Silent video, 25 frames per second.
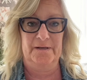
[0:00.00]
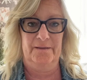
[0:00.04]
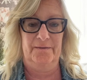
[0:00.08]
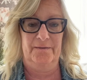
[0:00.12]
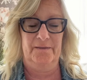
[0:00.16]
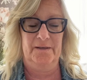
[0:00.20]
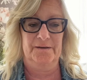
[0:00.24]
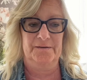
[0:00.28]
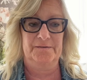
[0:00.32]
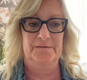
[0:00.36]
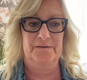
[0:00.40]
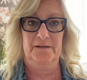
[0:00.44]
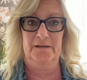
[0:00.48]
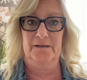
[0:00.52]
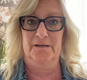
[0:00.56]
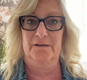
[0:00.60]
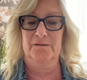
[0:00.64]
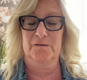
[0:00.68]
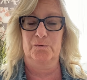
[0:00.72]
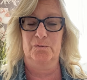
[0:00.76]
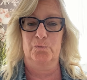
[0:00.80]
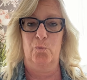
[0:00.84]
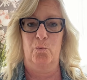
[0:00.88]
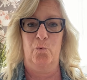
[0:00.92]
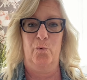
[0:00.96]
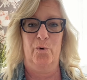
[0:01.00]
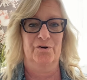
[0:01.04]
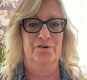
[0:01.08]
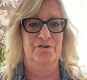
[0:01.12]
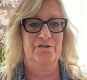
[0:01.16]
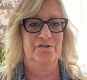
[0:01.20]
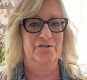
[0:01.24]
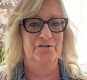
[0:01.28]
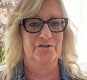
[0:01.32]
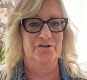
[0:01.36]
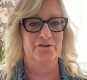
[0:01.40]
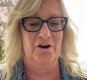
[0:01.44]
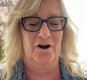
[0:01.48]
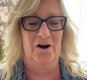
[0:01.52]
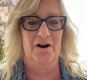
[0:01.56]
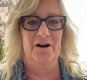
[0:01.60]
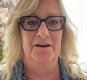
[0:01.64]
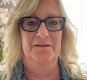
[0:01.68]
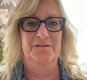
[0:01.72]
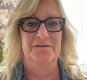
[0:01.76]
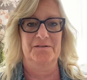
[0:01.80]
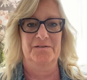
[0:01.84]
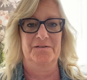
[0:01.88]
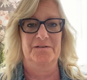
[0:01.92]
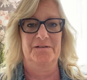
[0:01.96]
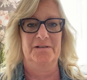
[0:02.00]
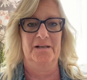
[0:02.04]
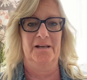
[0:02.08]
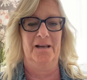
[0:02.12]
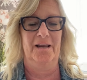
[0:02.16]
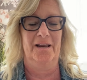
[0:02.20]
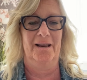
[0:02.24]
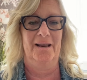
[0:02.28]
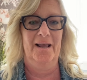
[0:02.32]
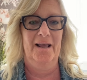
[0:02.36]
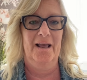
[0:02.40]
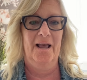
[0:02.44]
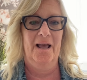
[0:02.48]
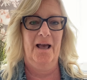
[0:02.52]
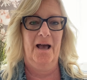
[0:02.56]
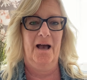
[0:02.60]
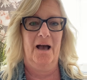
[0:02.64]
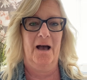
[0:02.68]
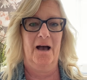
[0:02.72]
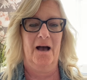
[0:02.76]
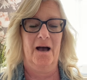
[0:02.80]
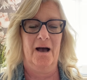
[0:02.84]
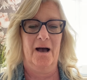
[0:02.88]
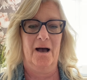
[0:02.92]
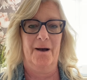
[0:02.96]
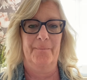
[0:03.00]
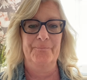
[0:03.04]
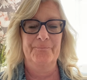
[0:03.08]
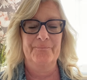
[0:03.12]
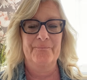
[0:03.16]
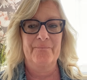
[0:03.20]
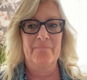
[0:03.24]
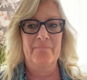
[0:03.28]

And this is we're starting to see uh,